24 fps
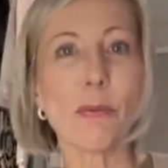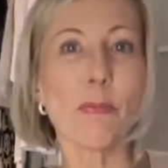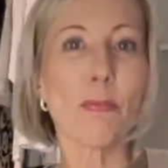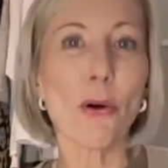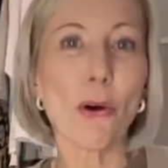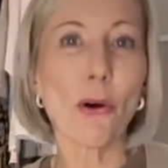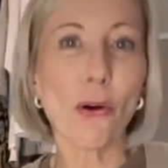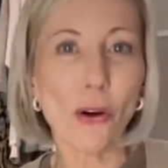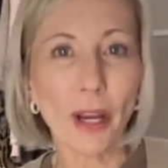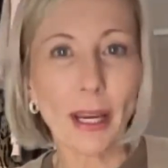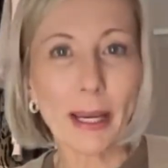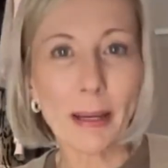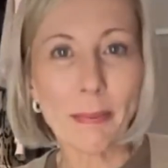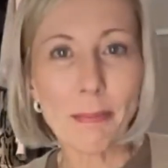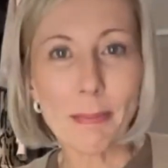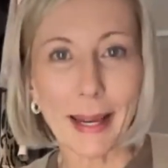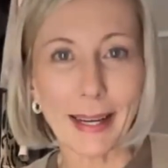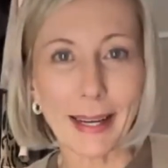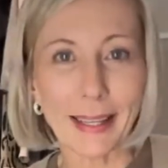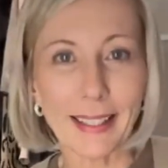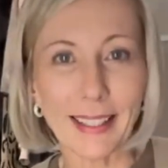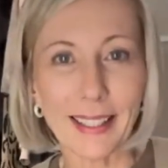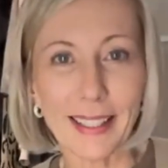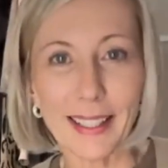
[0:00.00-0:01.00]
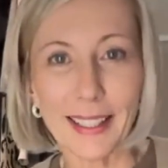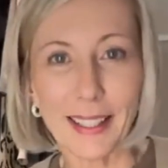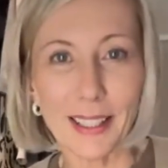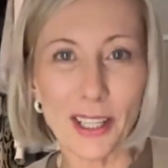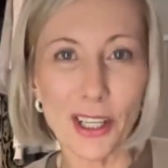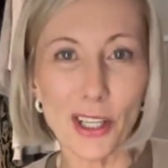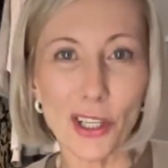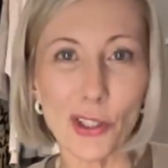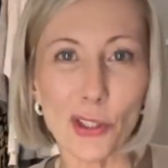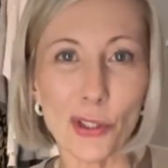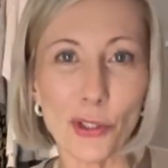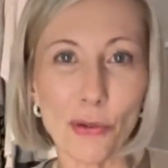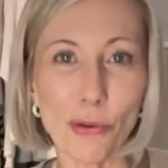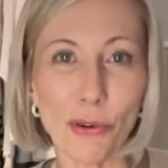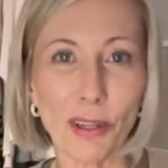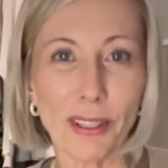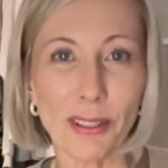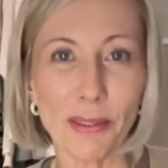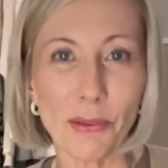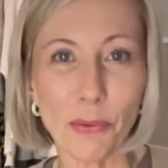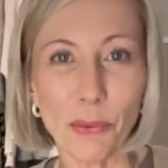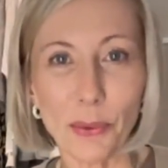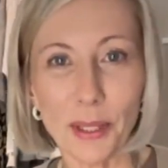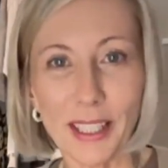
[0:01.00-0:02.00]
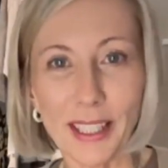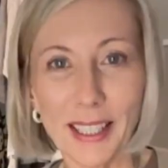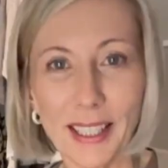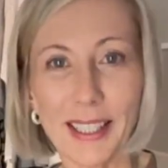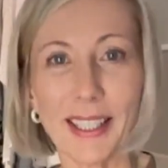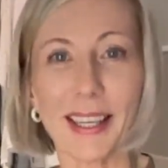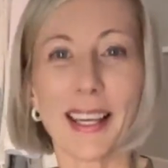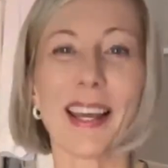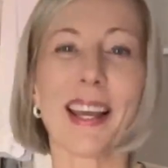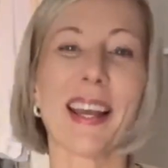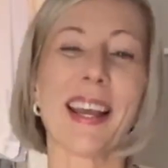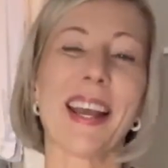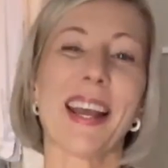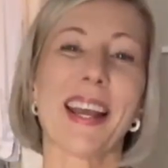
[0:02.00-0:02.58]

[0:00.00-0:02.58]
reporting back during the week.